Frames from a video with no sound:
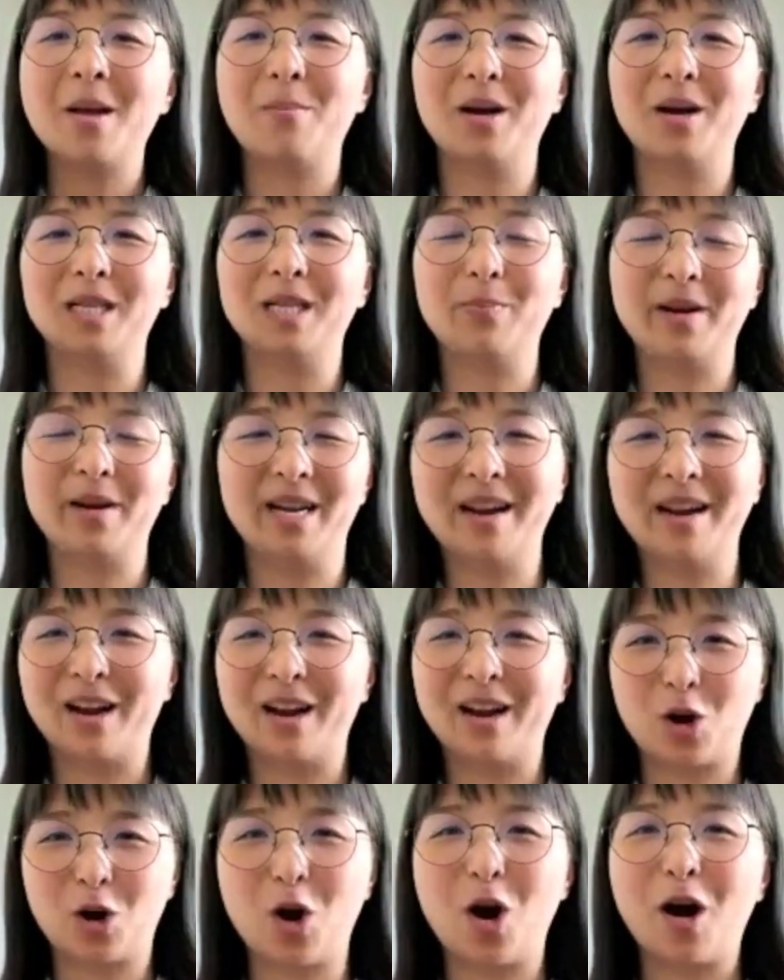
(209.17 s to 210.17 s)
but being
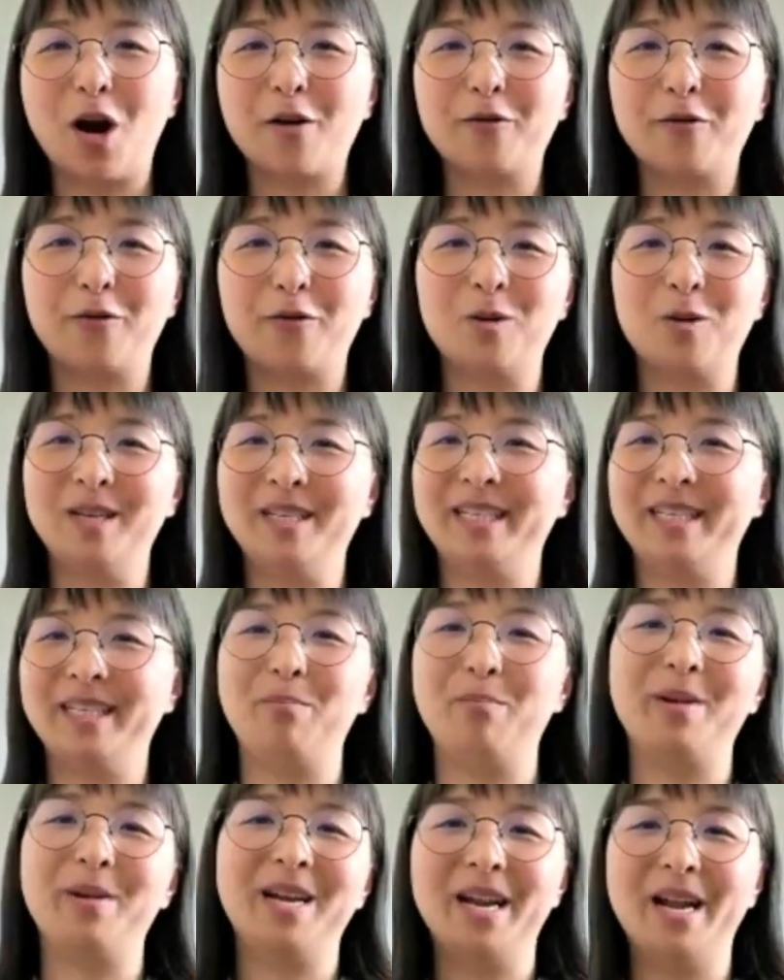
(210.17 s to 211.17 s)
at a conference
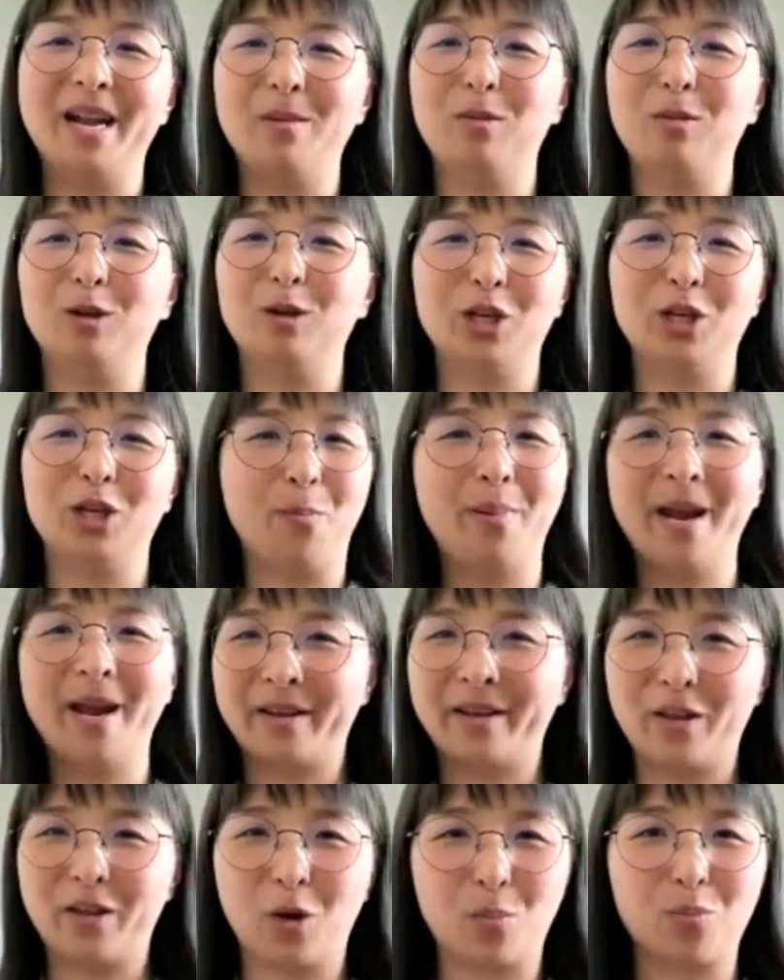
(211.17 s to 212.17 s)
and being able to
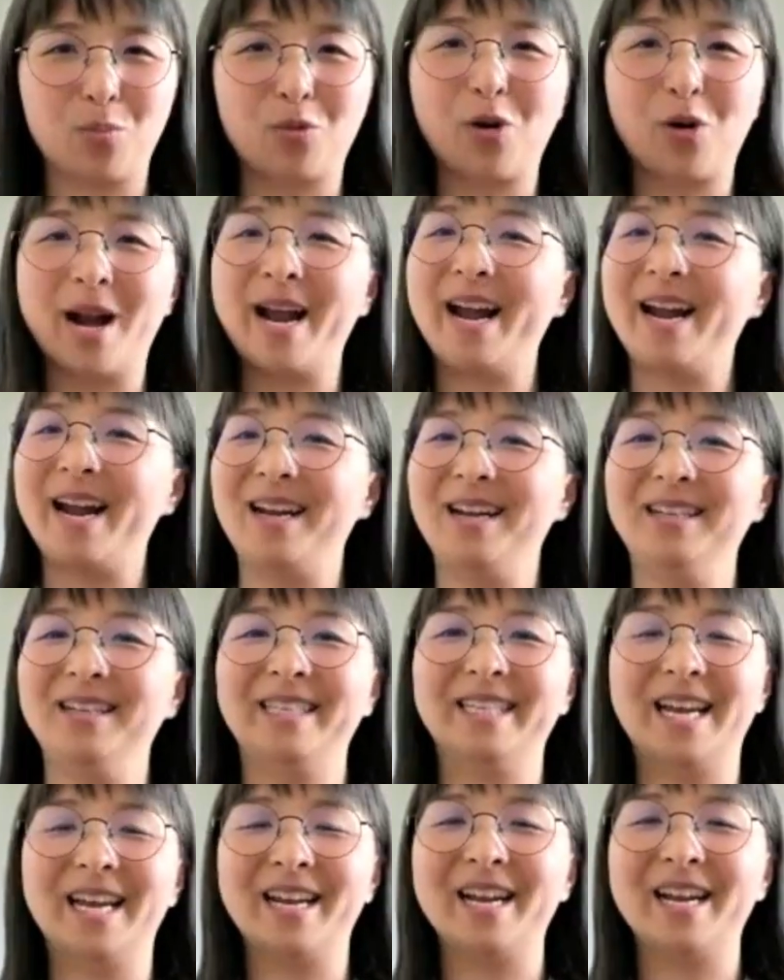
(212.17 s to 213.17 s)
pick their
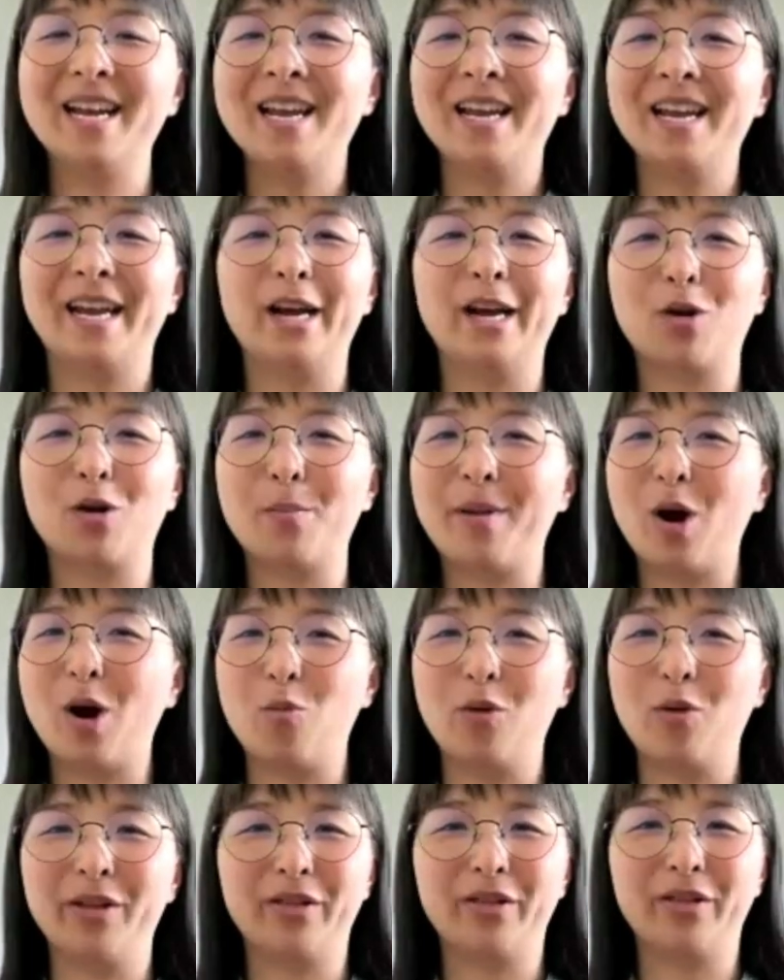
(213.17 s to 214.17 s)
brains and hear
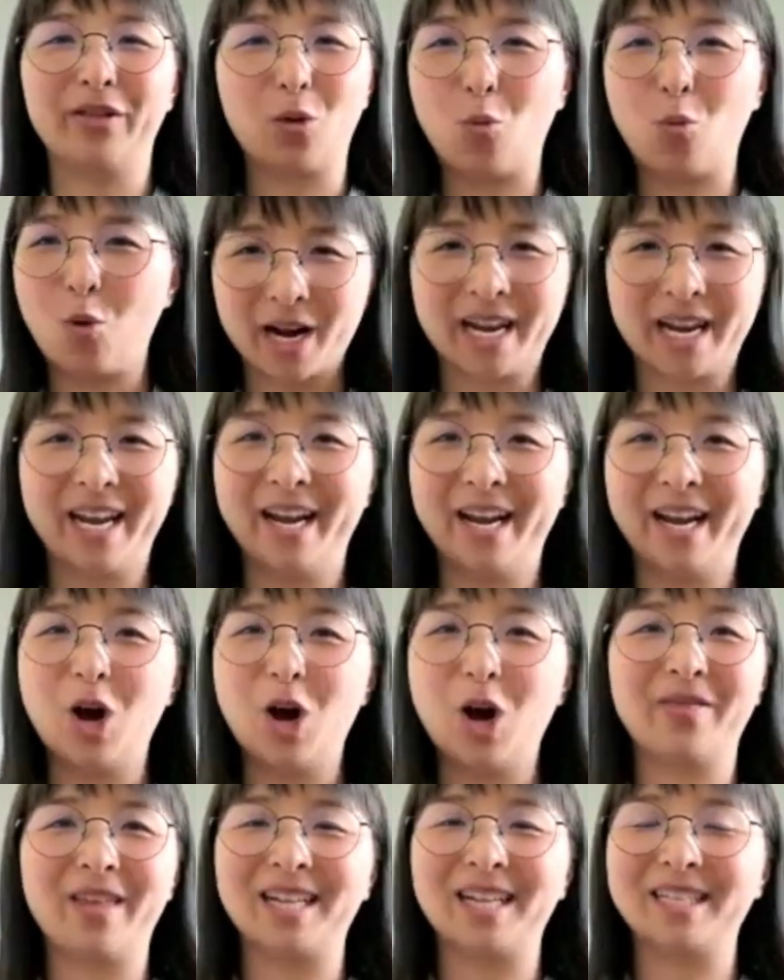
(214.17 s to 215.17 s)
about what they're working
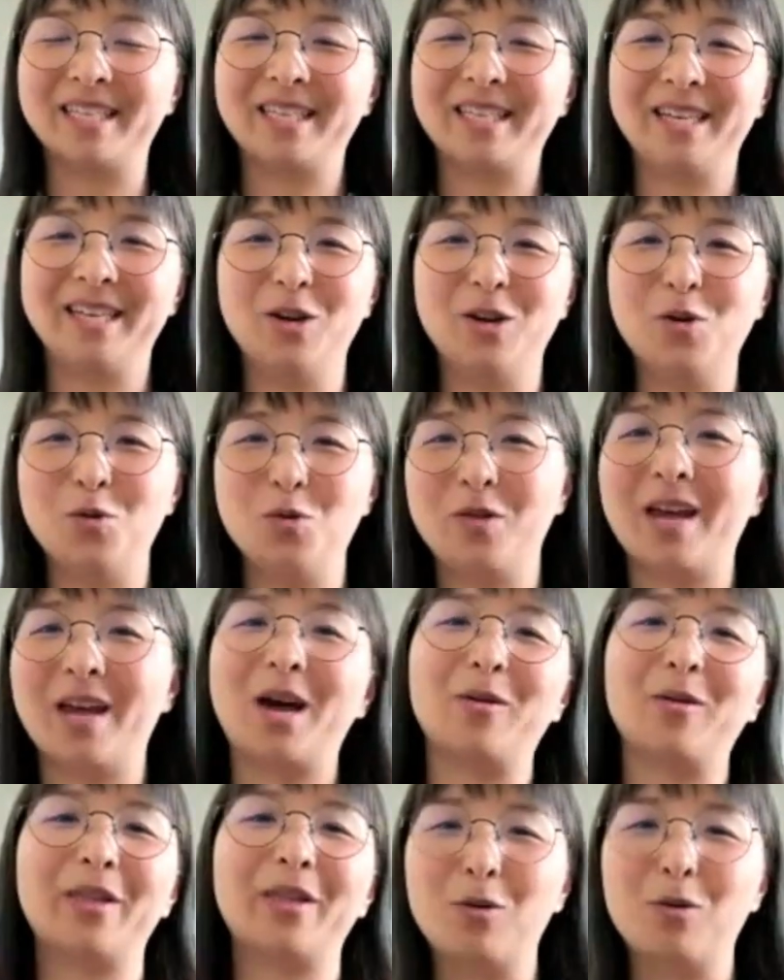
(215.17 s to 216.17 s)
on that's new,
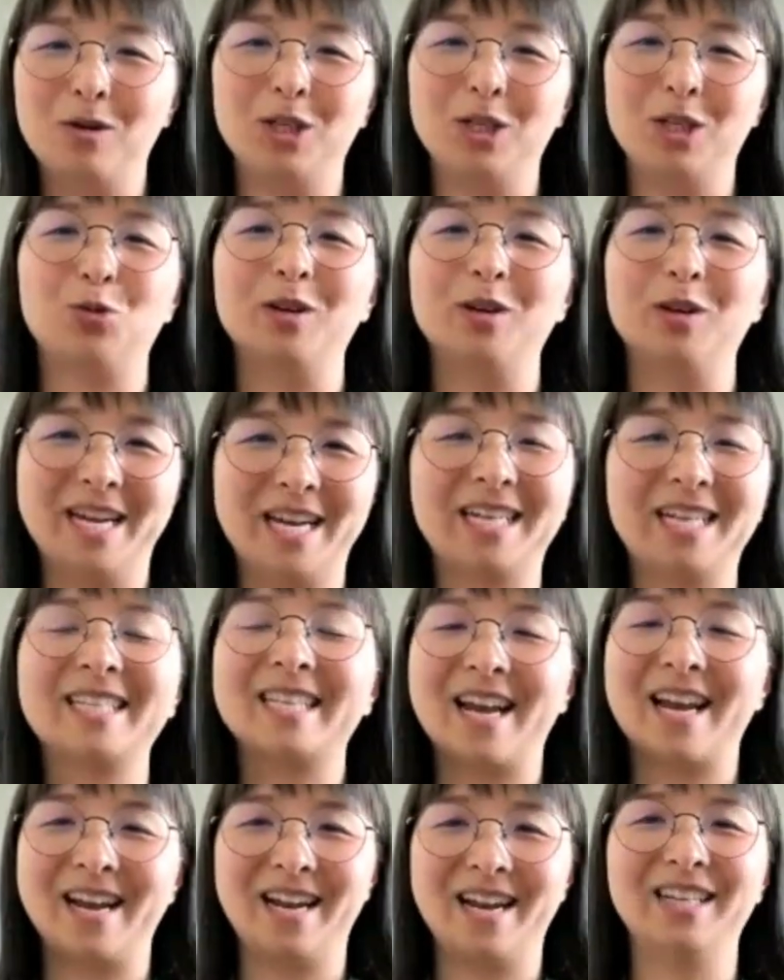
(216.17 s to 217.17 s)
that was really
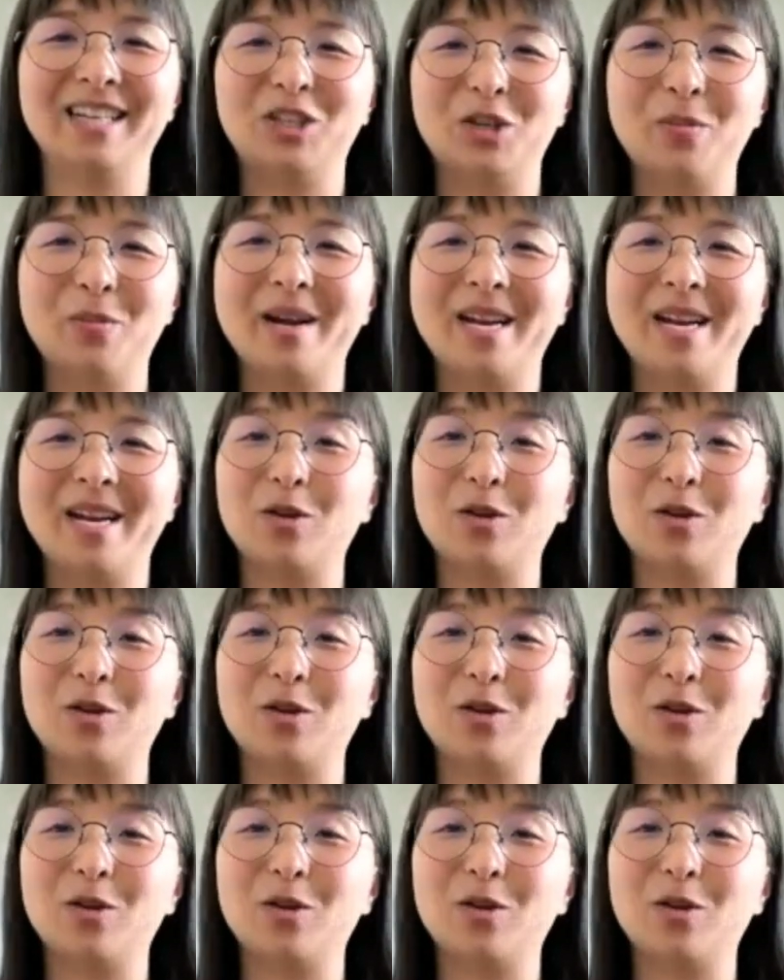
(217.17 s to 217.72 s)
exciting to me.